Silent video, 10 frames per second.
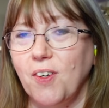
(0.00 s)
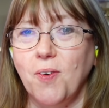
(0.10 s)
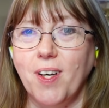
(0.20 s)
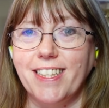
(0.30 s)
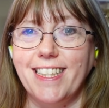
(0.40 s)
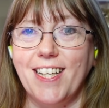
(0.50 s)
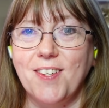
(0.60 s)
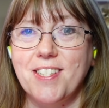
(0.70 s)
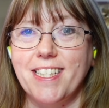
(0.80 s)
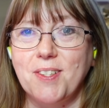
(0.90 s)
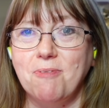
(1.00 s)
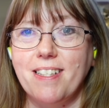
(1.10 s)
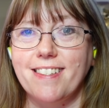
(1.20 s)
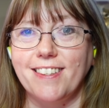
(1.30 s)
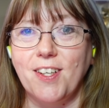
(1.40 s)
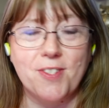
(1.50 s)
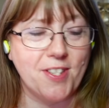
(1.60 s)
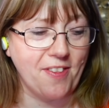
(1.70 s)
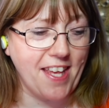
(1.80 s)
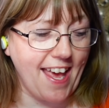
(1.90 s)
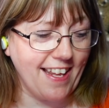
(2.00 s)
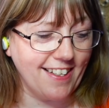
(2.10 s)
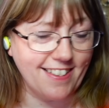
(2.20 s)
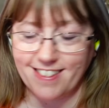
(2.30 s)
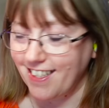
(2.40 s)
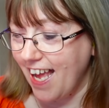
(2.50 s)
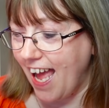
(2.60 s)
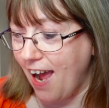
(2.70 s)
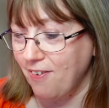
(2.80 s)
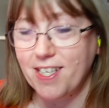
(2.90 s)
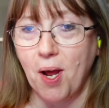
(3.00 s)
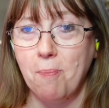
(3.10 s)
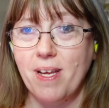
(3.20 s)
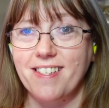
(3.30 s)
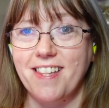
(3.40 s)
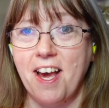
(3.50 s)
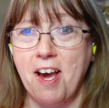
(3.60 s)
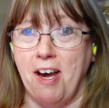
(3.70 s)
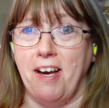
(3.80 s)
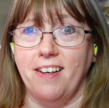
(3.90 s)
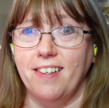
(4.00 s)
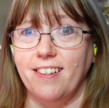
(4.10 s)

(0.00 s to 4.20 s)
Oh, I didn't know she did whistle notes at the end. How did I miss that?